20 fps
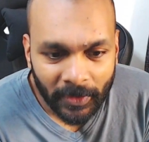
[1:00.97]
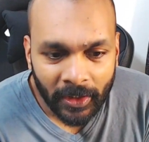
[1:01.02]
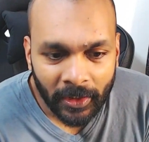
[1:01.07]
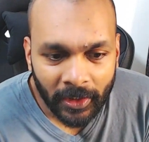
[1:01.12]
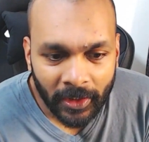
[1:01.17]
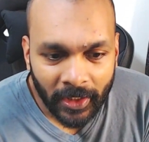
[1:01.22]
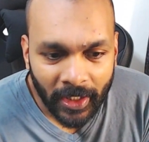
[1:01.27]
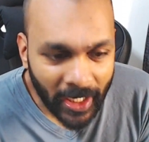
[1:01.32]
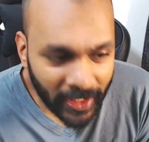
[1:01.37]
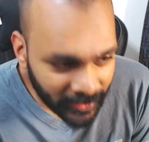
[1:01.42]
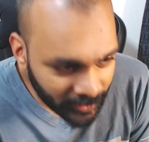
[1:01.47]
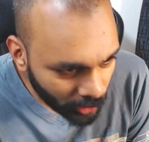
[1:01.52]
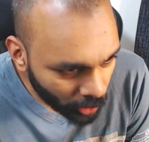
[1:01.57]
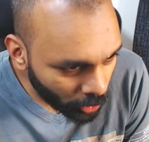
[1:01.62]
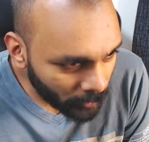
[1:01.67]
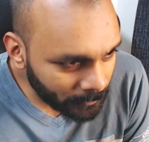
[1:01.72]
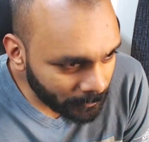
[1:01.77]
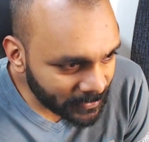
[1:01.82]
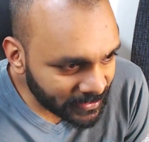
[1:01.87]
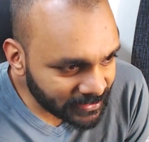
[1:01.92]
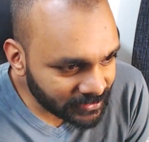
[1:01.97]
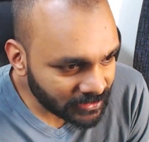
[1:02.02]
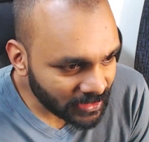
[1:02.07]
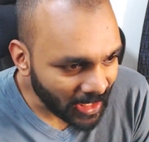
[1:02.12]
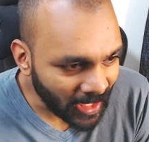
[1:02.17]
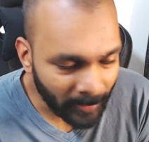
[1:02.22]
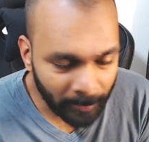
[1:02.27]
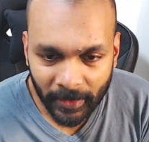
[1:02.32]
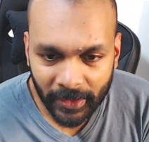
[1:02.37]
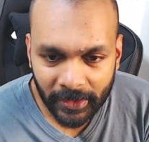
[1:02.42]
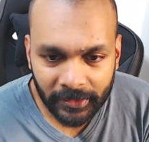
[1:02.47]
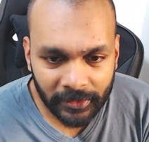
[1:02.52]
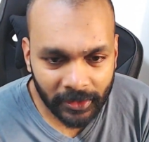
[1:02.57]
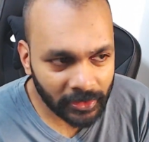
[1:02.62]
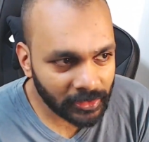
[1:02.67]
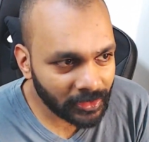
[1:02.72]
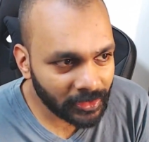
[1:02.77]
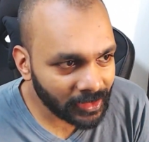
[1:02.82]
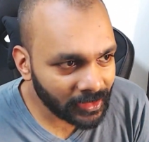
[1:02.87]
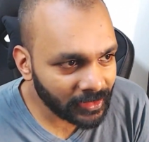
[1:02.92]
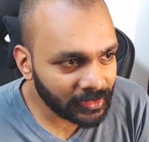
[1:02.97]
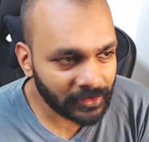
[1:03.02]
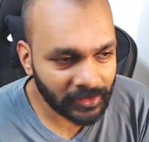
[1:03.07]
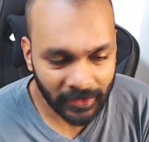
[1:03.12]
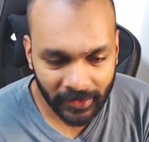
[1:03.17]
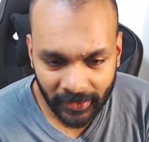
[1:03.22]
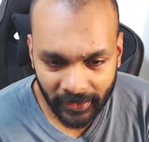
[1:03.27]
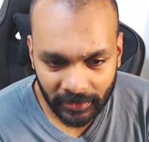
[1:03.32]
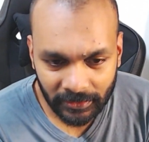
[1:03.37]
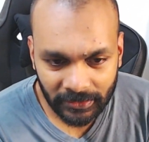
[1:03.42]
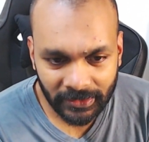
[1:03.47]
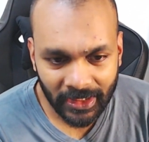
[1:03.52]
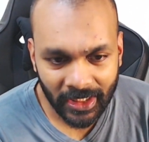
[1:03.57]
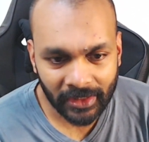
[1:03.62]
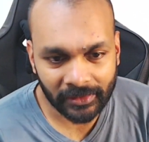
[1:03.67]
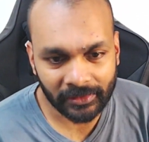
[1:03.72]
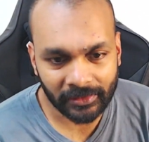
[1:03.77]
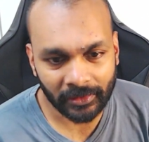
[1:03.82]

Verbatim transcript: uh, I hope it's abundantly clear that